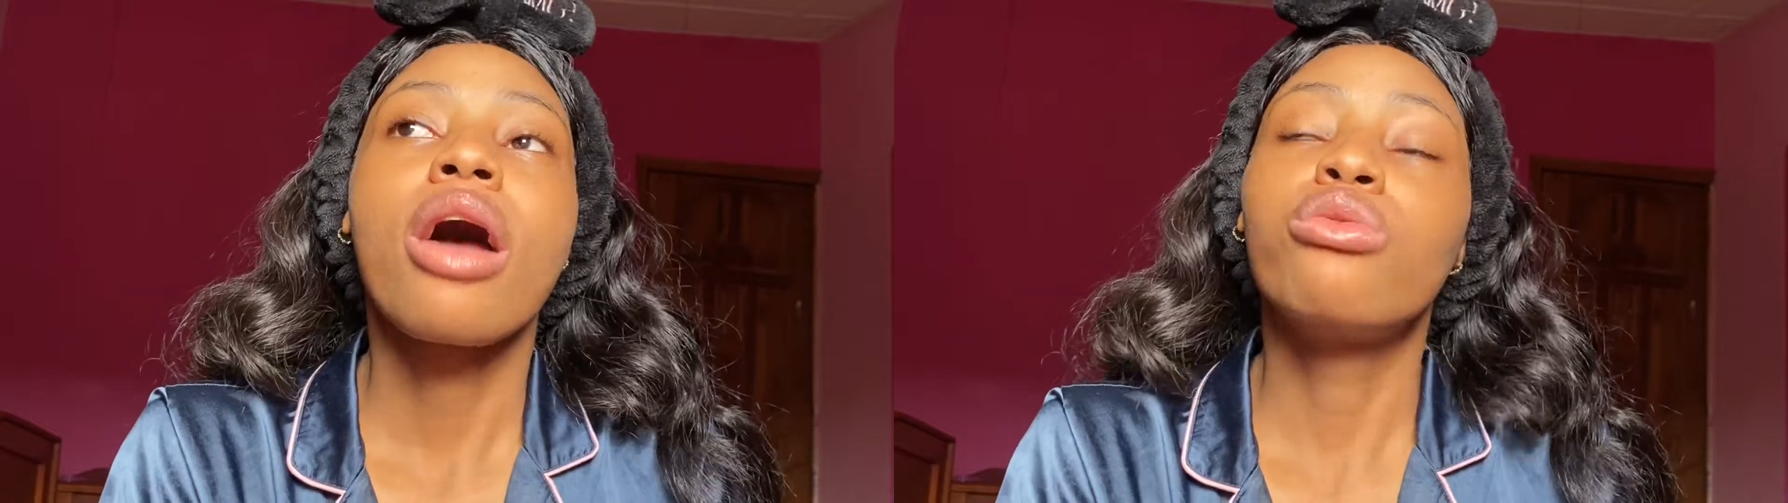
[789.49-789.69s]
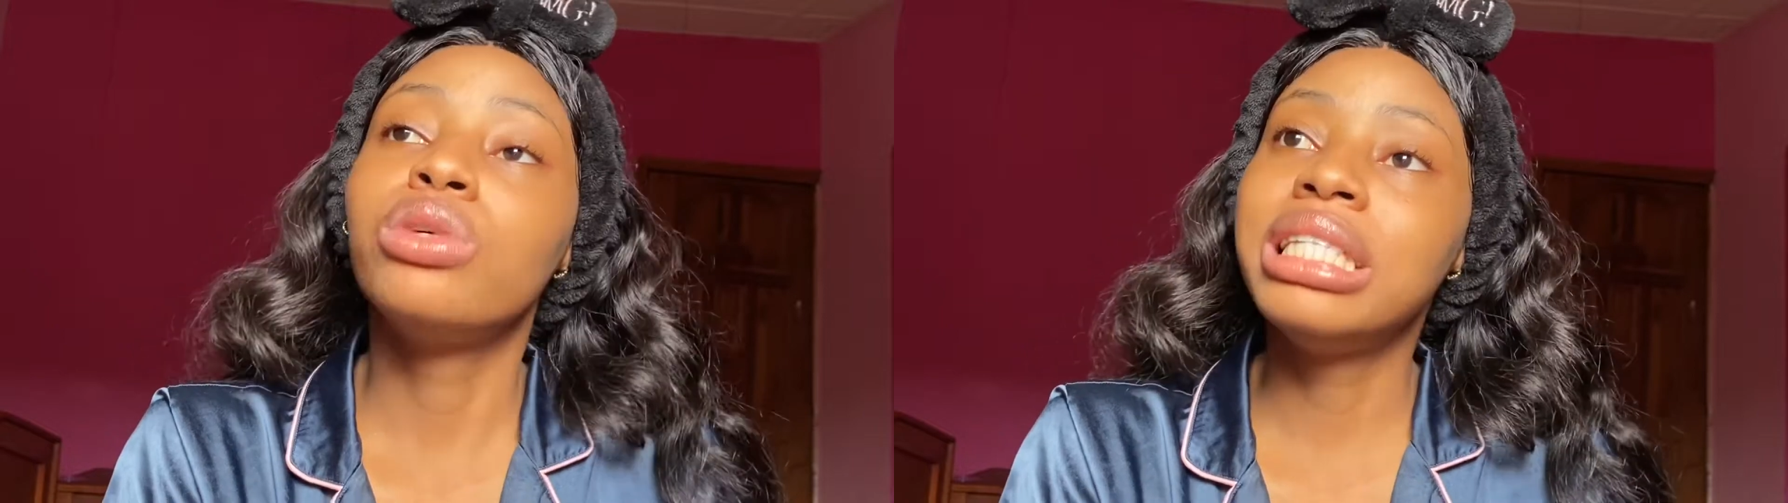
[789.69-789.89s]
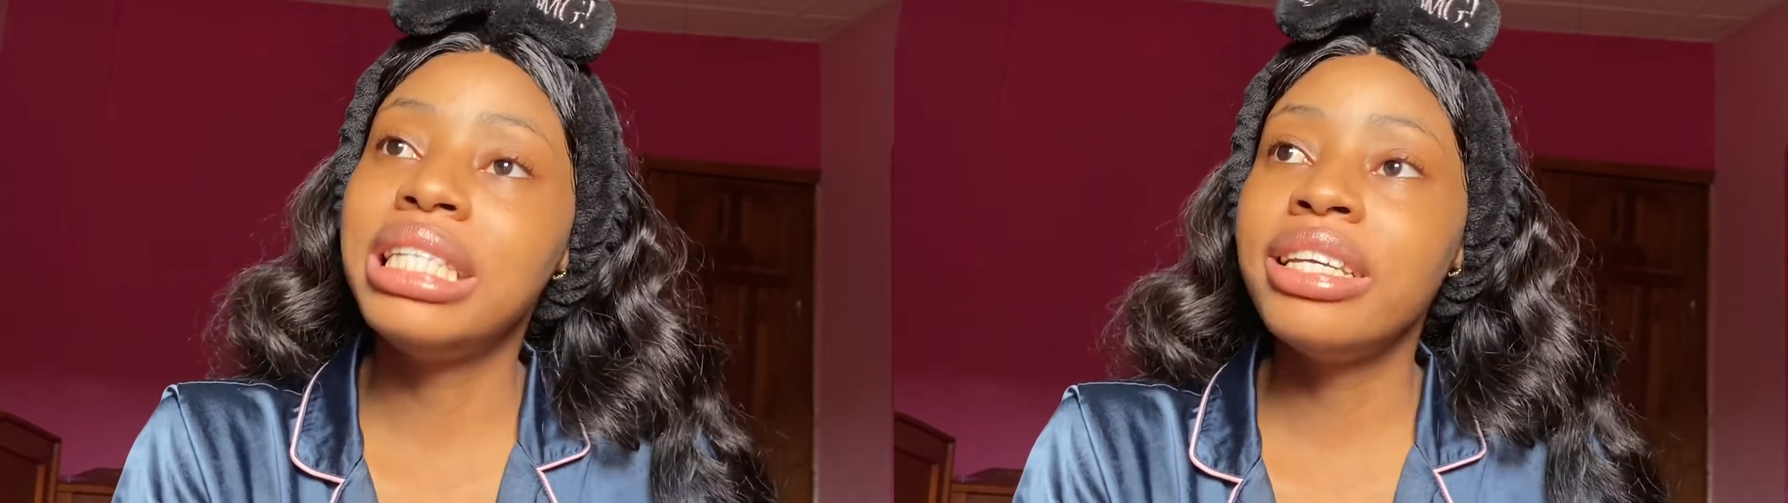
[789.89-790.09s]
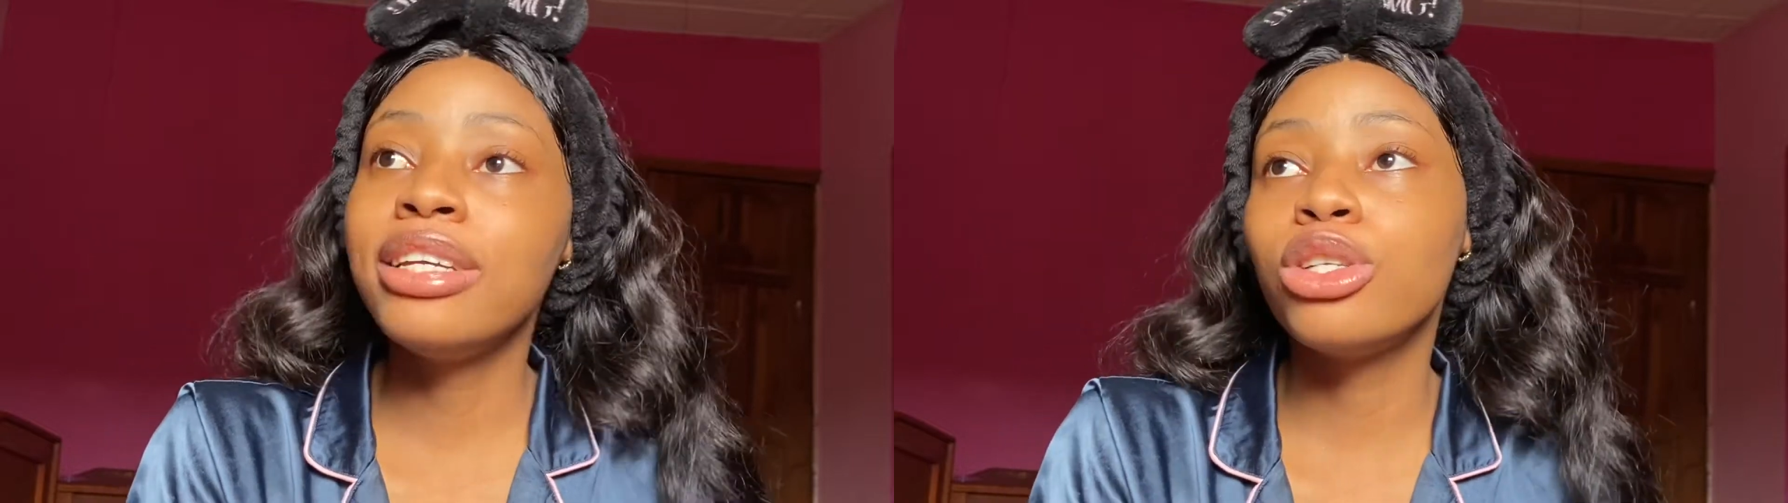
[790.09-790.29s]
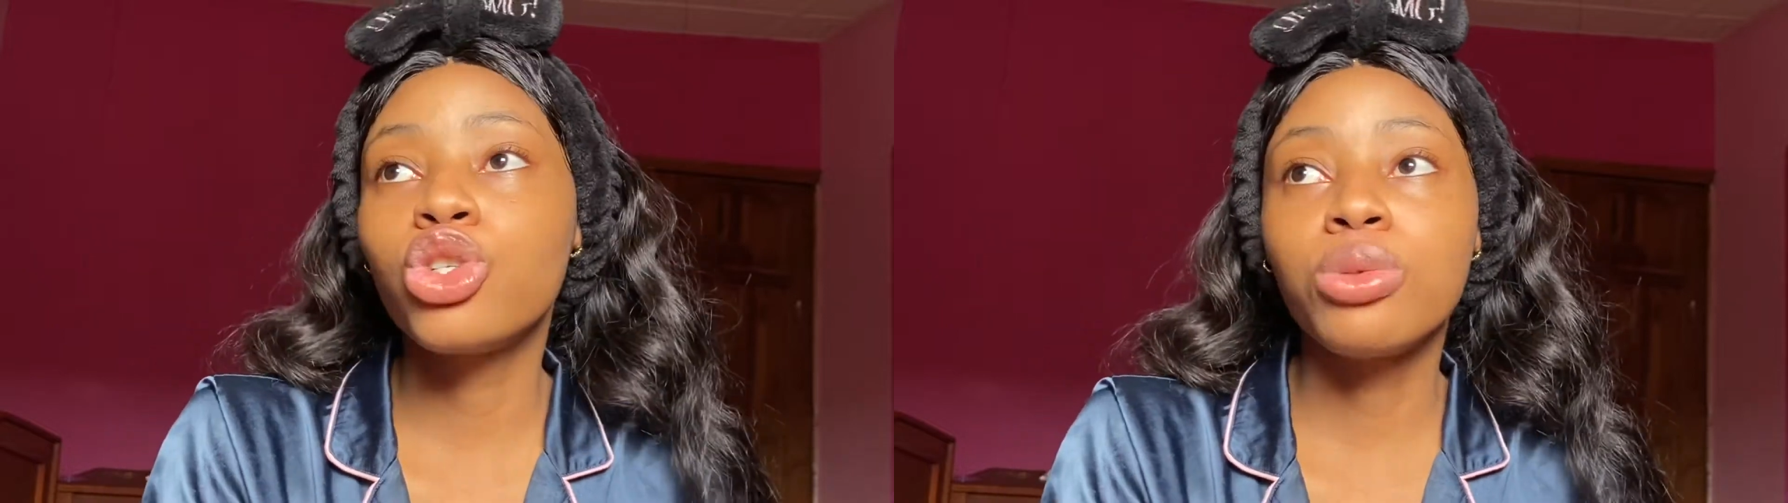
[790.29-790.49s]

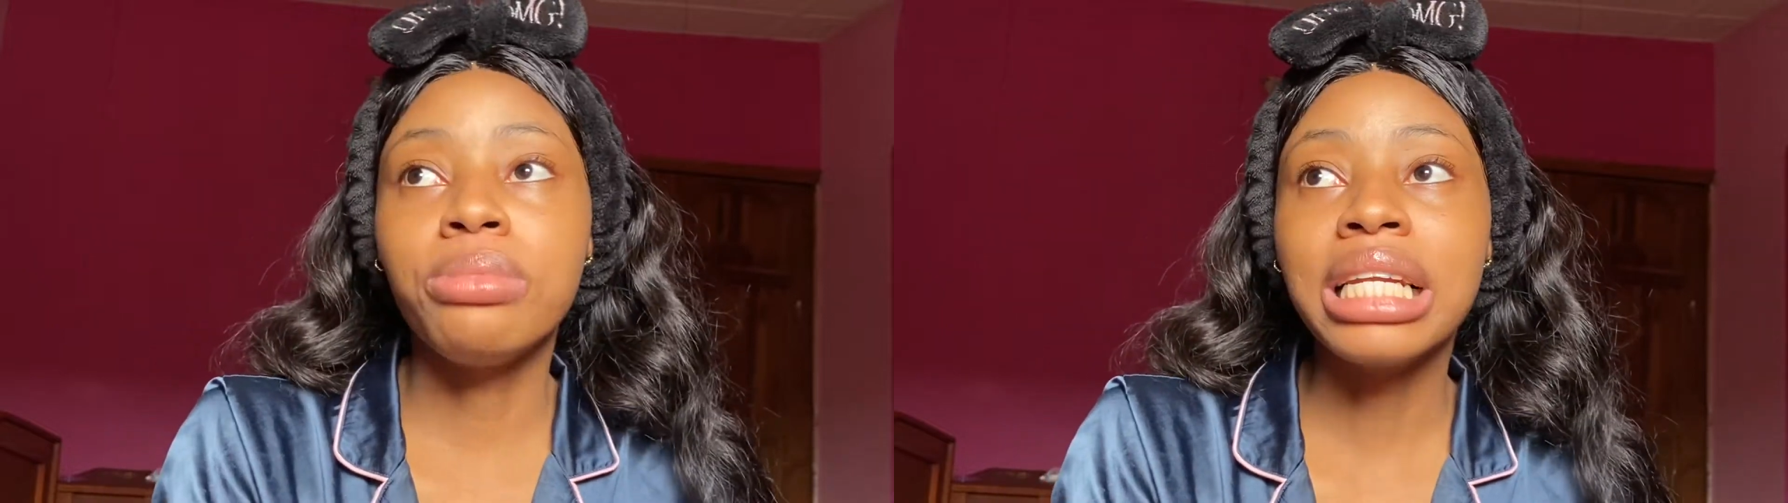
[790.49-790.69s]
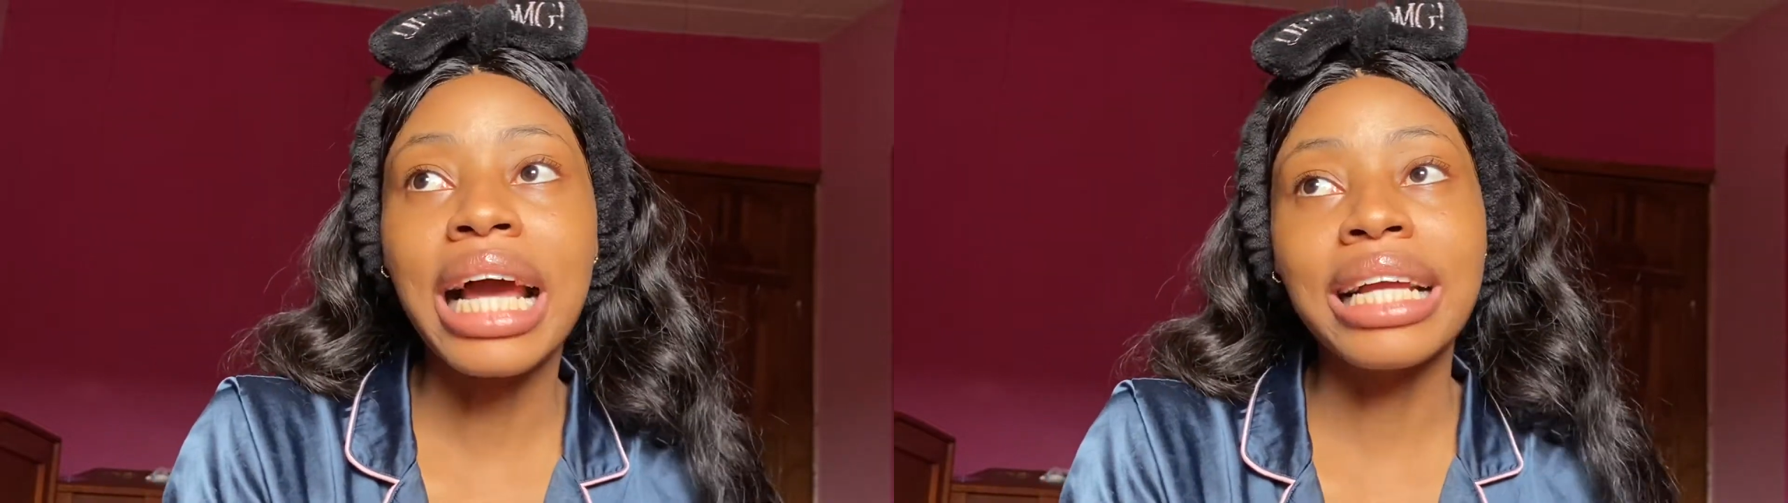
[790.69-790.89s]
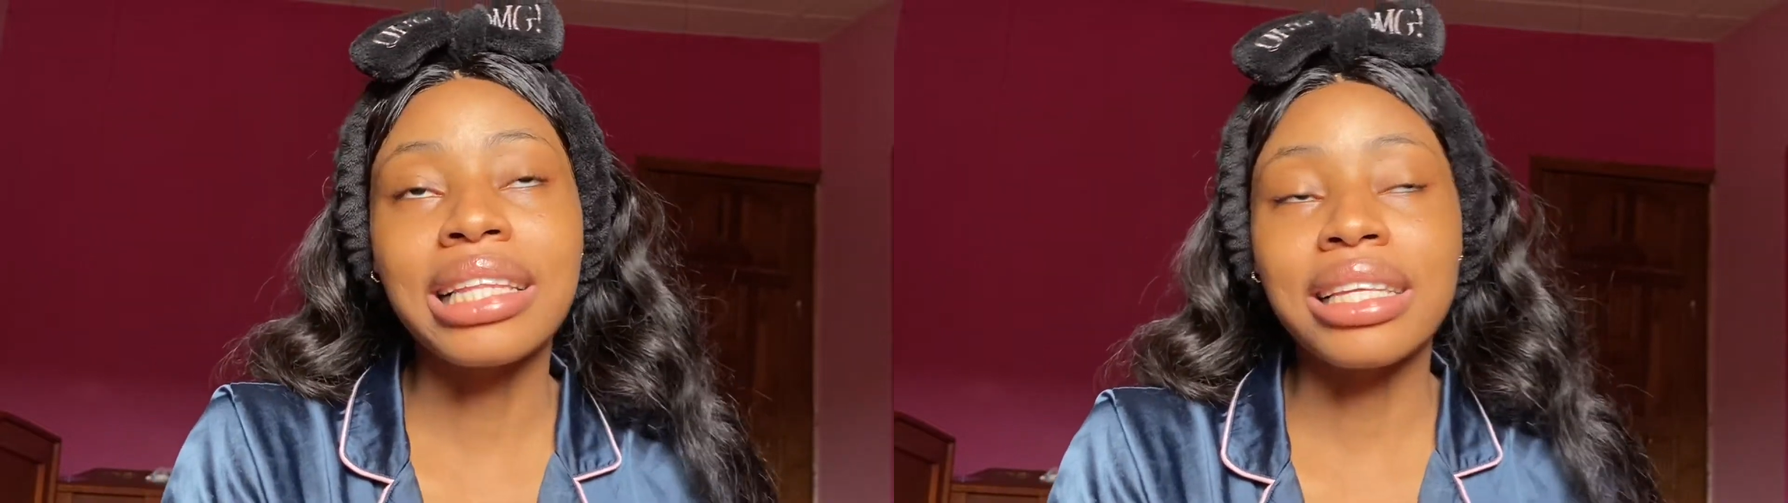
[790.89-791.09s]
routine should be like